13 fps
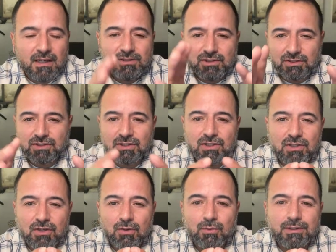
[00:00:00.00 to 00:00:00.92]
Just so you
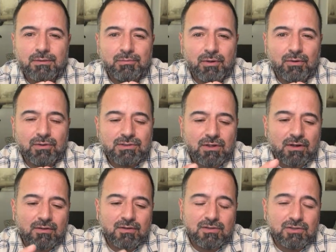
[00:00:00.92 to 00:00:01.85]
know what the bureaus
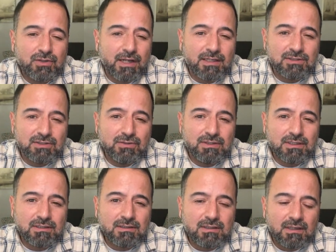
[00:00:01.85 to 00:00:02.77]
are, there's
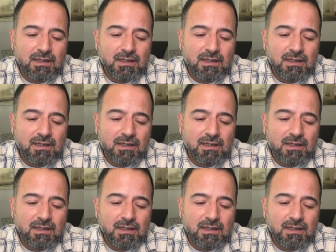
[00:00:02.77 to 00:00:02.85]
TransUnion,